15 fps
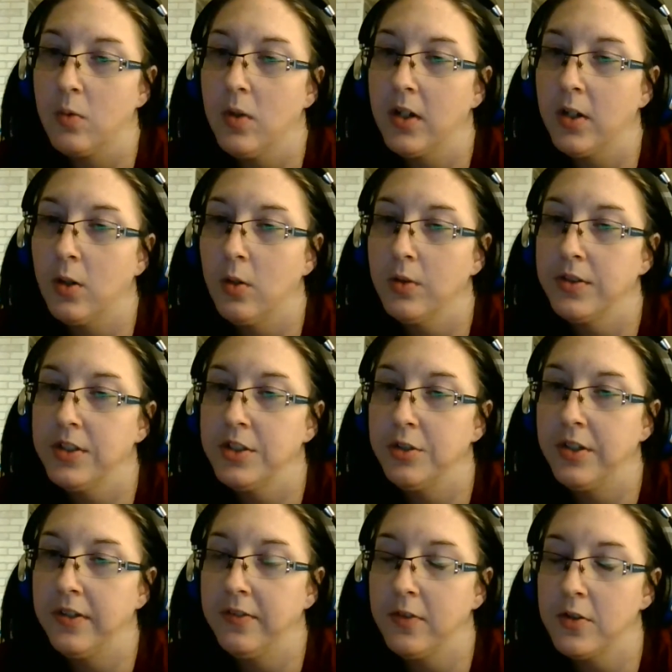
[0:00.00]
what goal did you
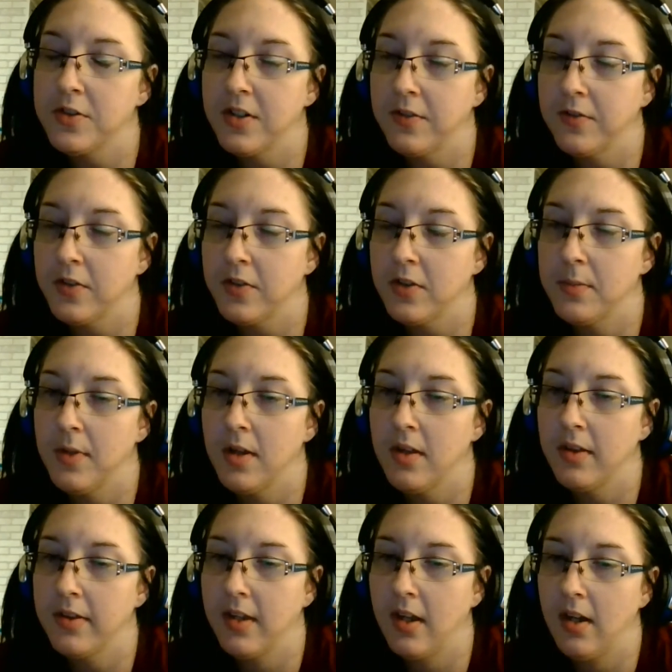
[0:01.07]
give yourself for the
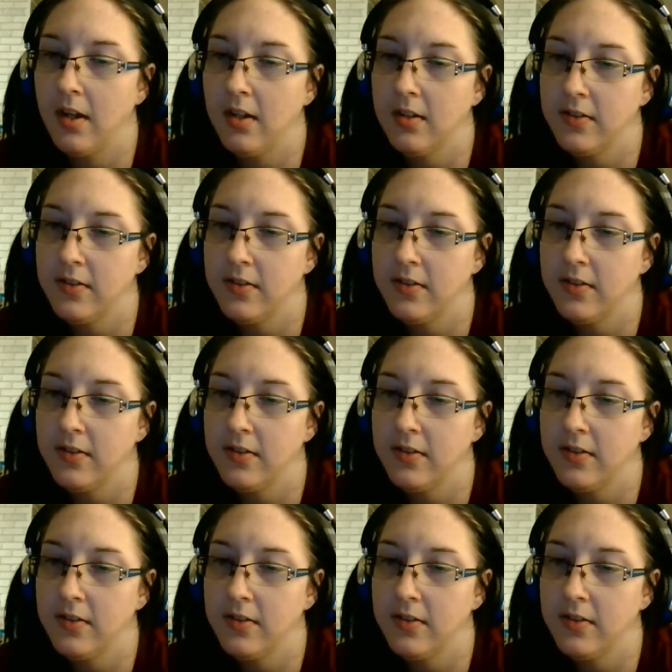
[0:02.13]
month? Yeah.